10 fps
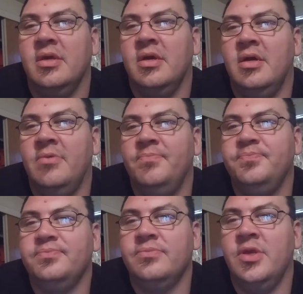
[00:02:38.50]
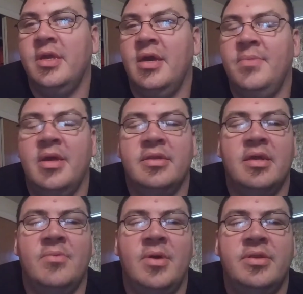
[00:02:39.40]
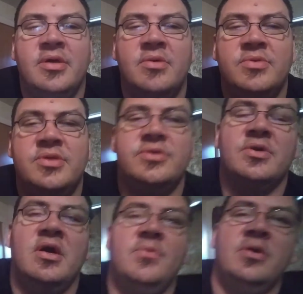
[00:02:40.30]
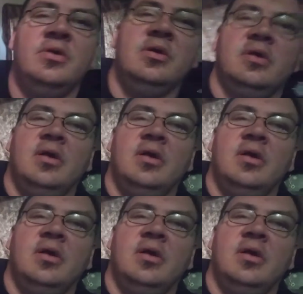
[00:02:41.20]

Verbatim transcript: Um, but yeah, man, I'm about done with your drama.